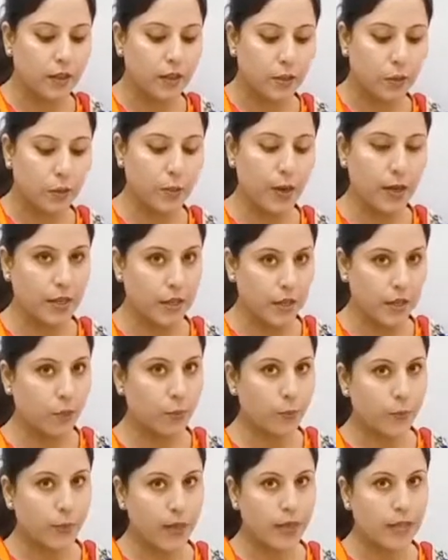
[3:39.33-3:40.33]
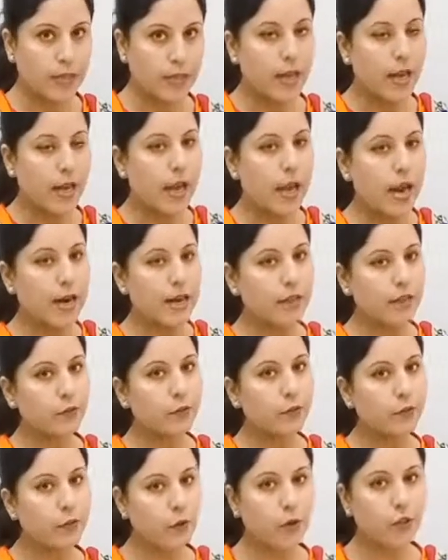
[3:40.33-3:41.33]
20 rupees, and the
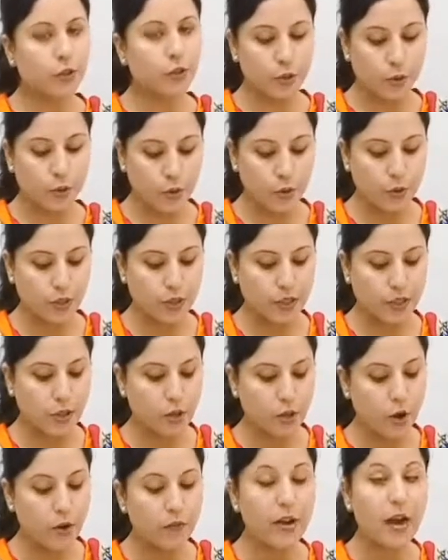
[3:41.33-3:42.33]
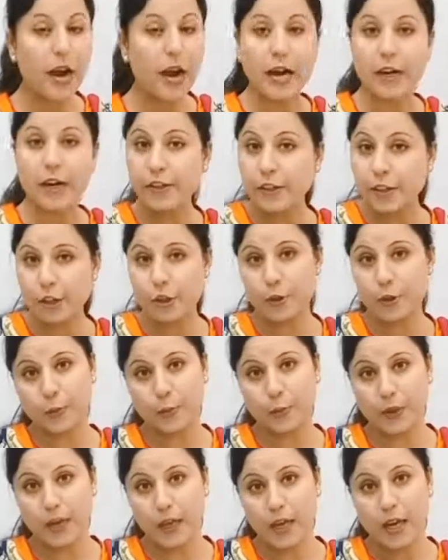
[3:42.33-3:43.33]
fourth note is of 100
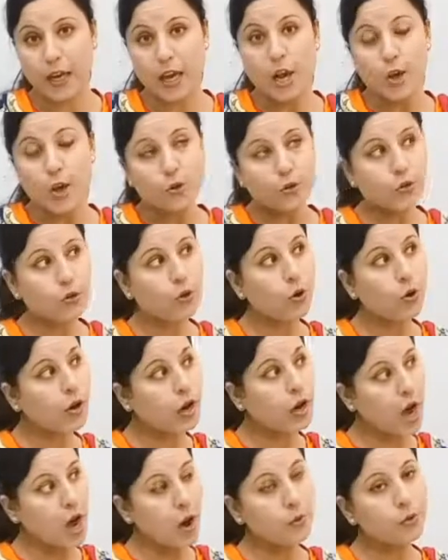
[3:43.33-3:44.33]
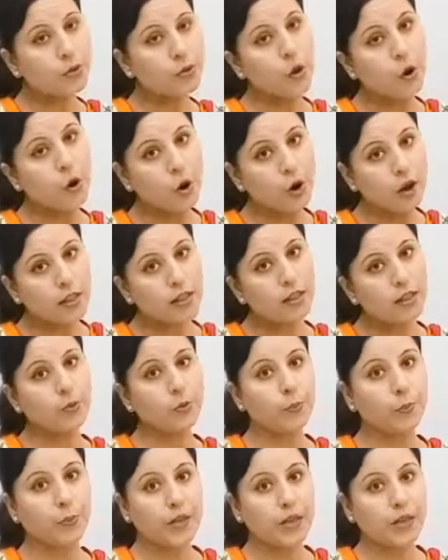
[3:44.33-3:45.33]
rupee. So count all the
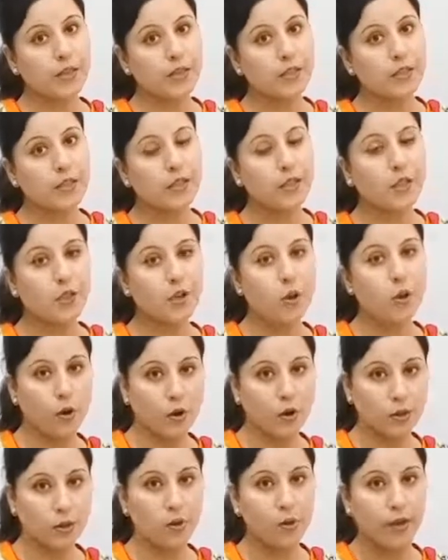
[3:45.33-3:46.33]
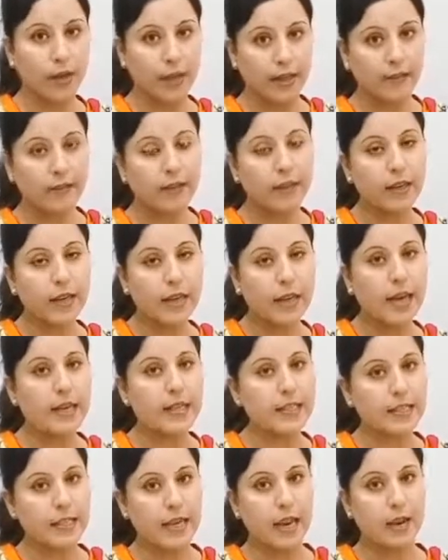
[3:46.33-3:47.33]
rupees all together
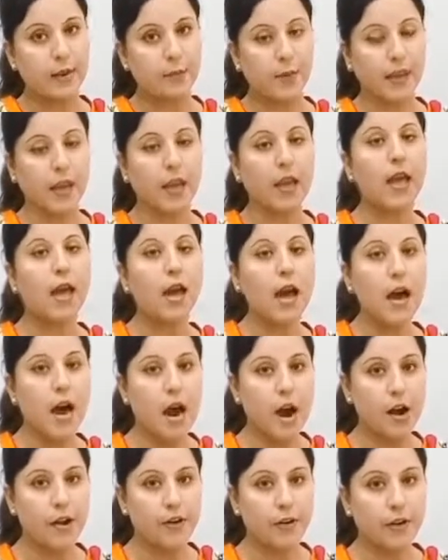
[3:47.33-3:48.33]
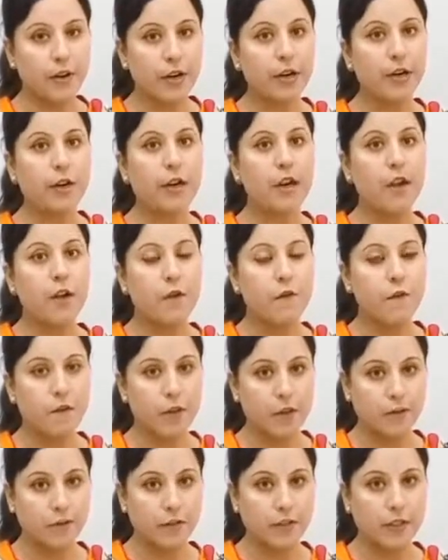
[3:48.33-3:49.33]
and tell me 100,
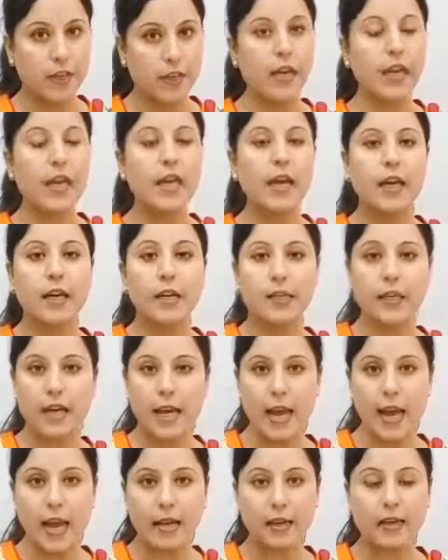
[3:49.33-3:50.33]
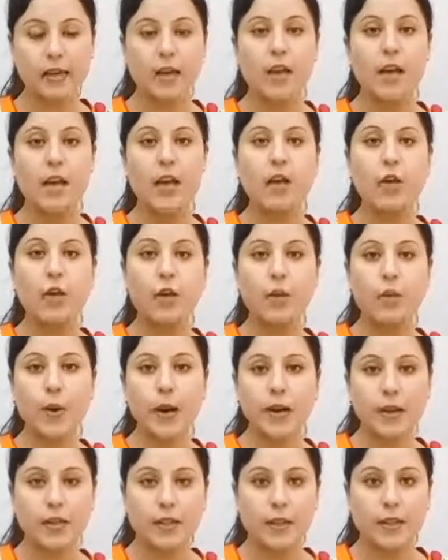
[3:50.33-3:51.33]
50, 10,
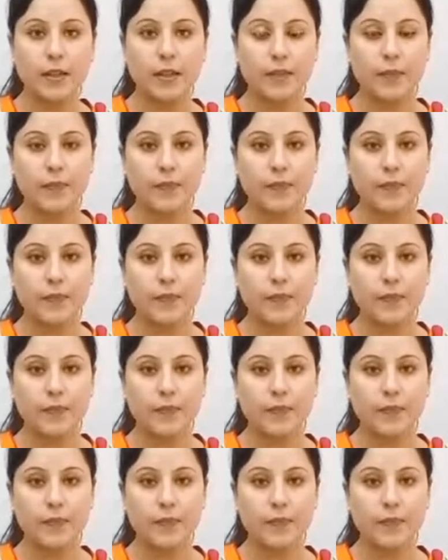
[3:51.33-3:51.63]
20.